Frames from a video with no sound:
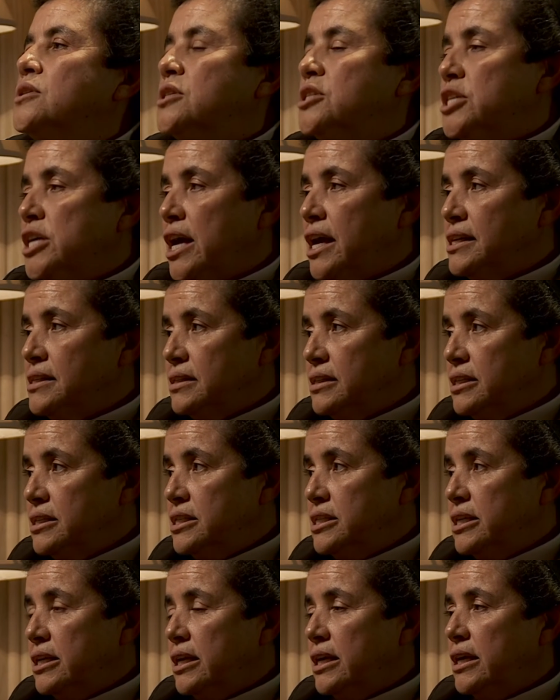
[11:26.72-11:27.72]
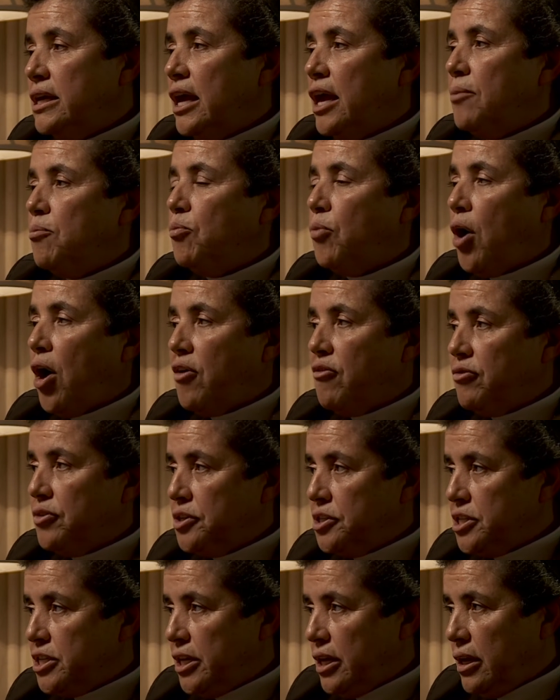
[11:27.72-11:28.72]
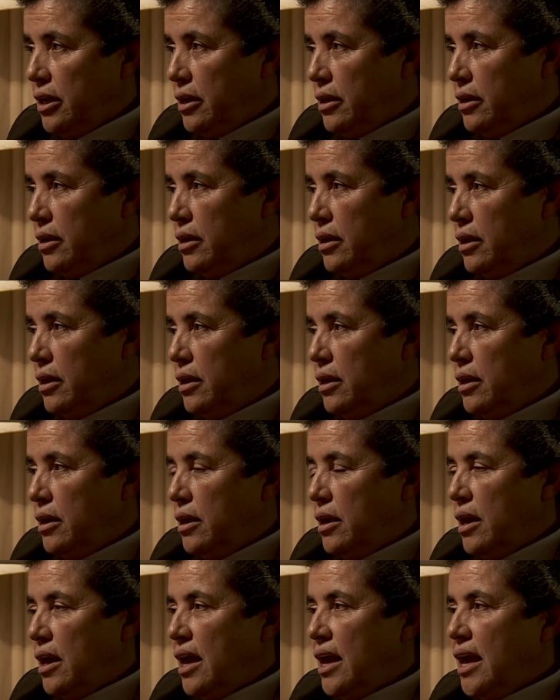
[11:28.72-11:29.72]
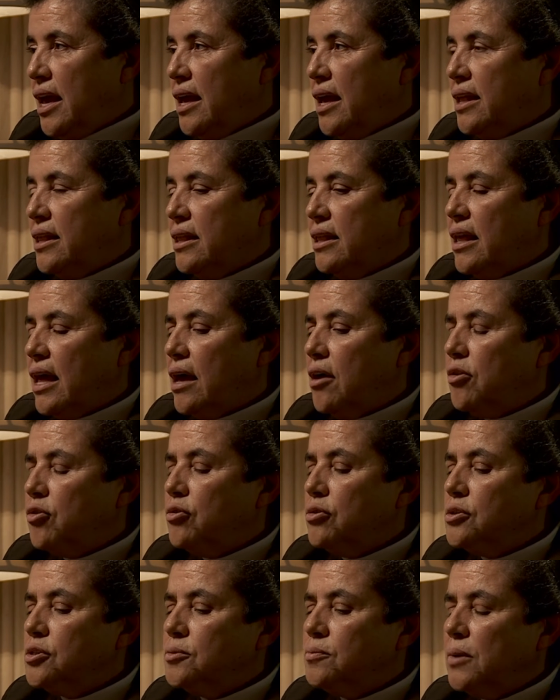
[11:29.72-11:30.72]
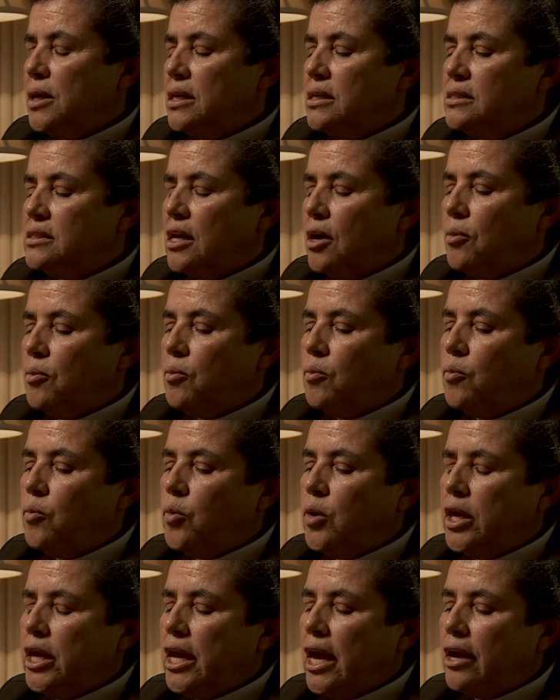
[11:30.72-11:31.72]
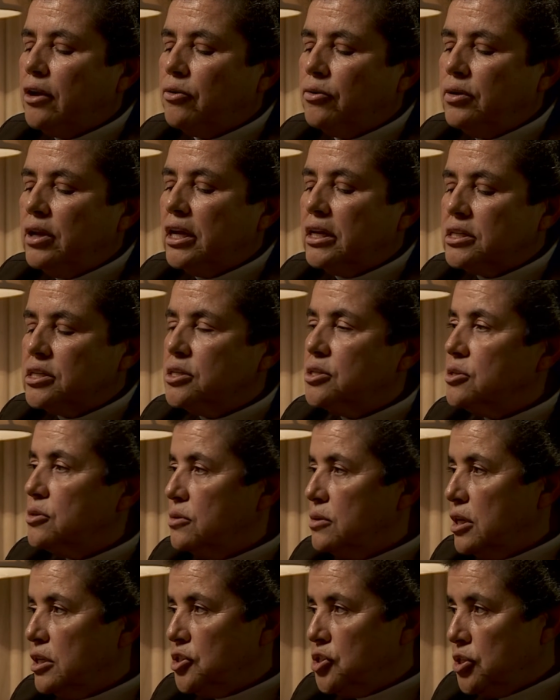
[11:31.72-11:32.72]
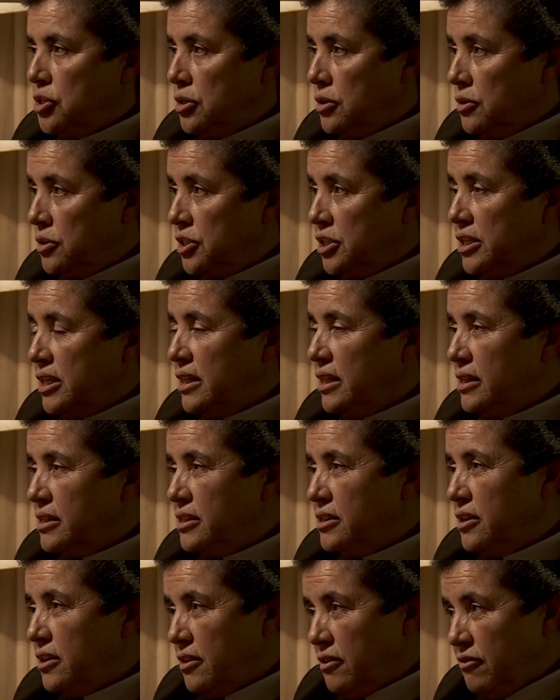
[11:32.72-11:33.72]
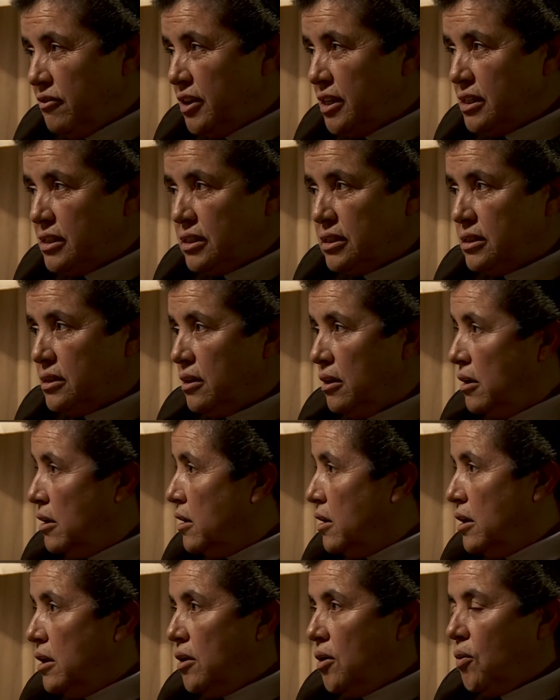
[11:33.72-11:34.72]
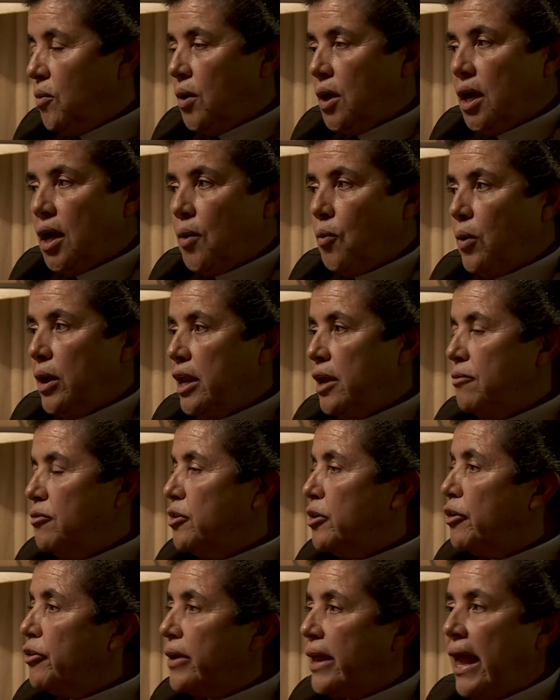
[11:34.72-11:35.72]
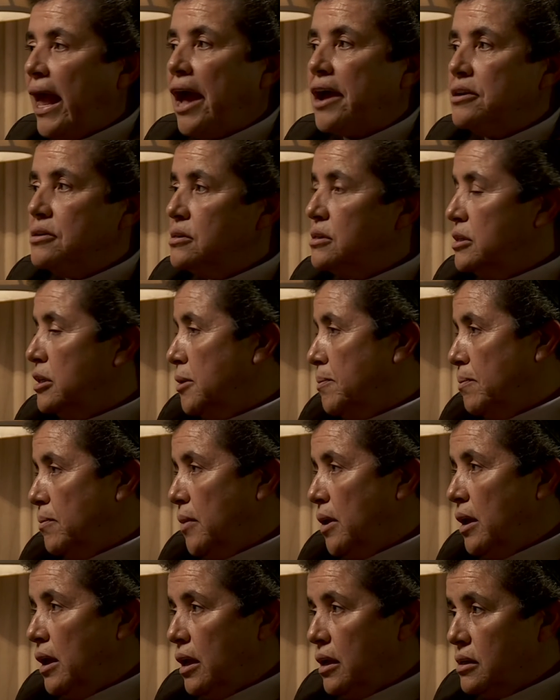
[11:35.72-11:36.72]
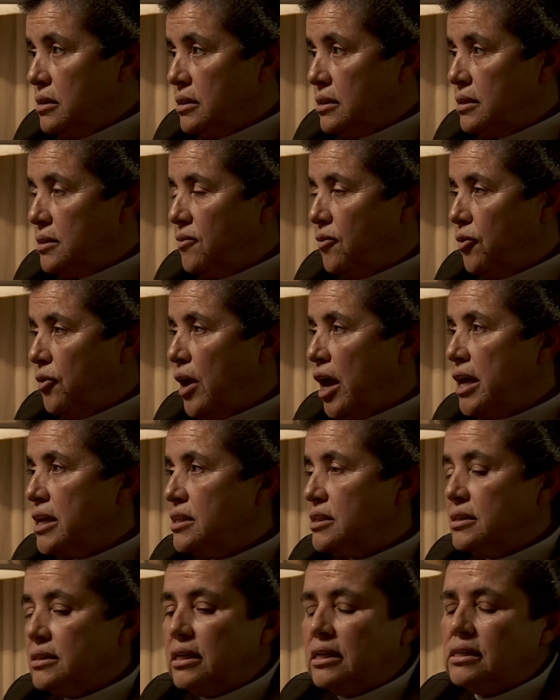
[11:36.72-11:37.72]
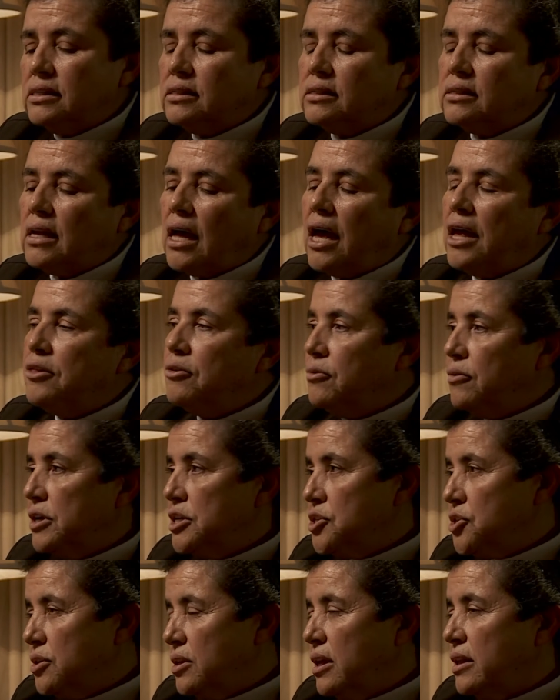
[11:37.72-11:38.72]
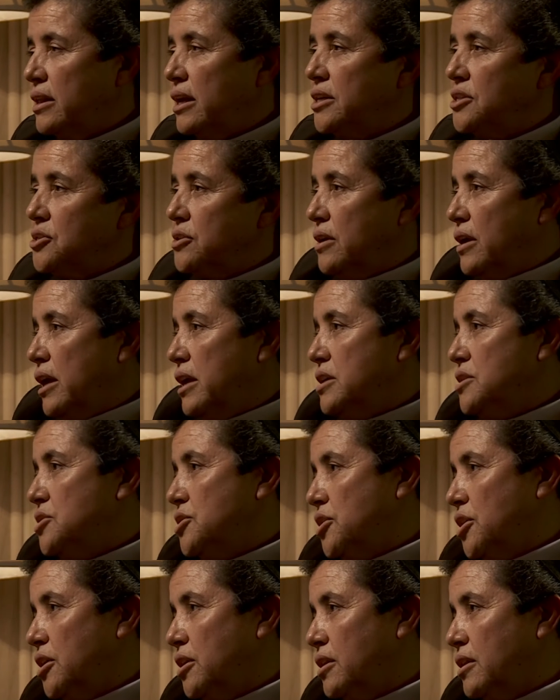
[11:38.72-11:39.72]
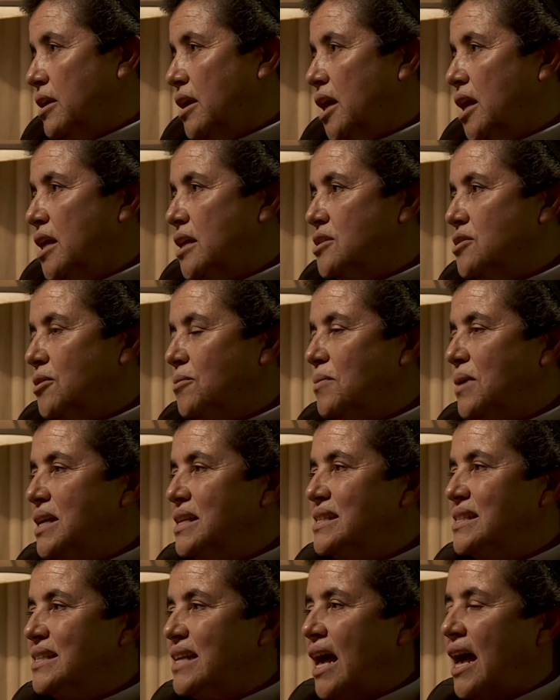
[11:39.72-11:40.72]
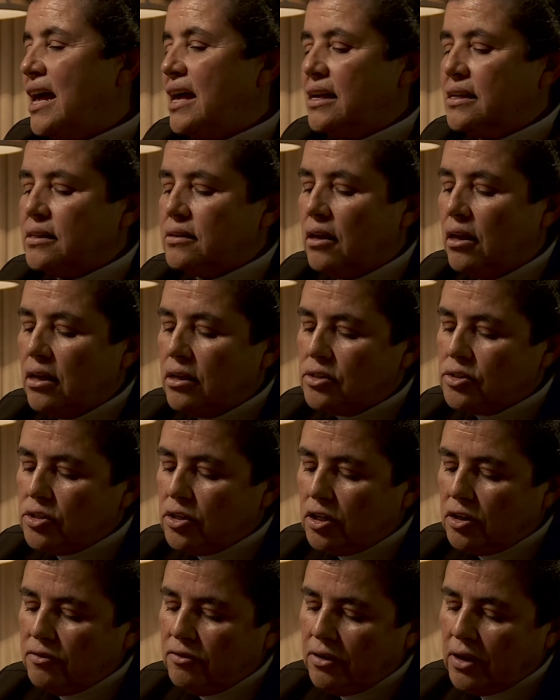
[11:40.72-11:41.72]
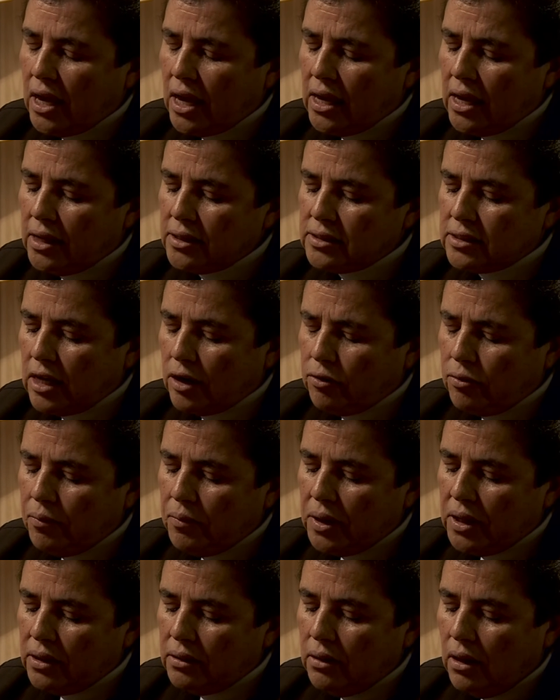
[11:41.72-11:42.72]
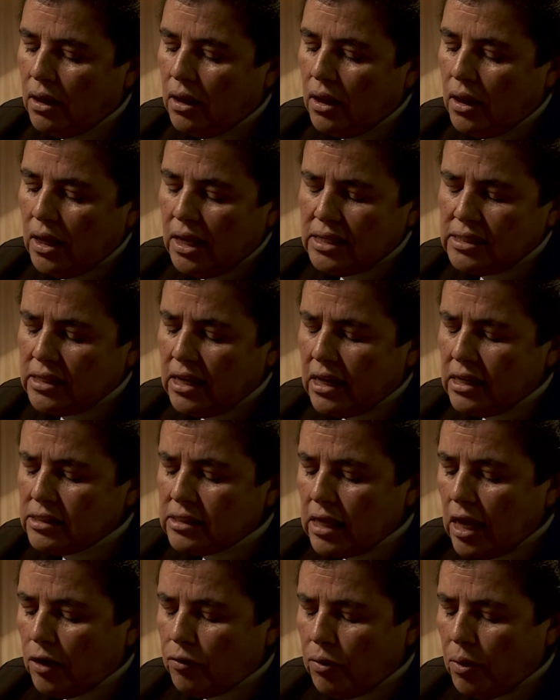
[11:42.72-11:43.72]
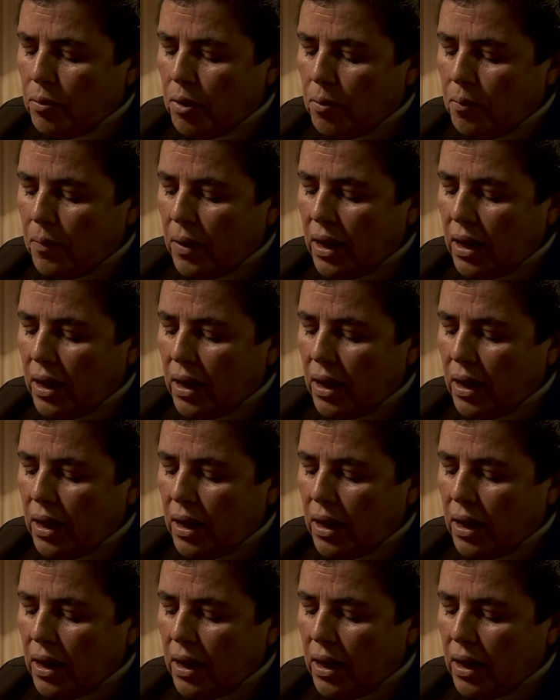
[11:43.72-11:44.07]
chastity, and poverty. And those means that we are connected to the church in the service, whatever our charism is. For us, is adoration and education. So it means a sacrament. It's not a sacrament,